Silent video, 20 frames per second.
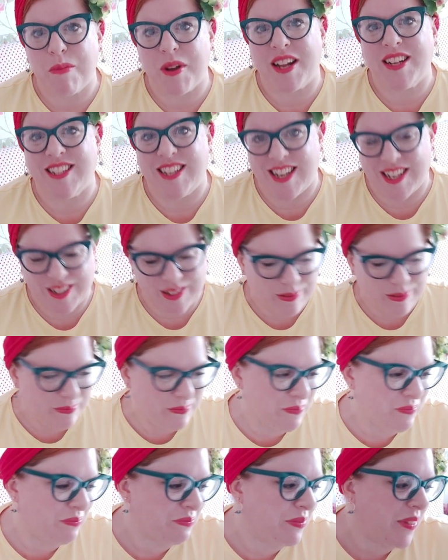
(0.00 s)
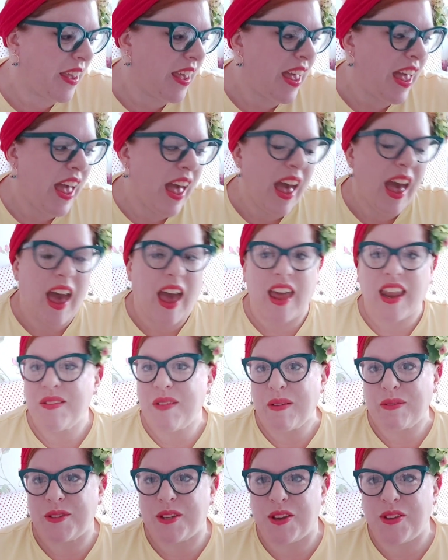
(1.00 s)
but I did, and I'm
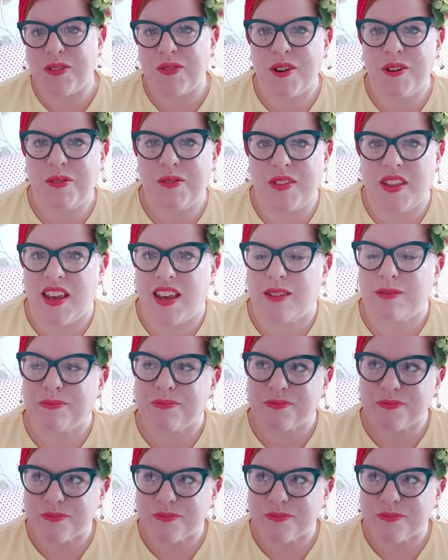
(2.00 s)
absolutely thrilled with it.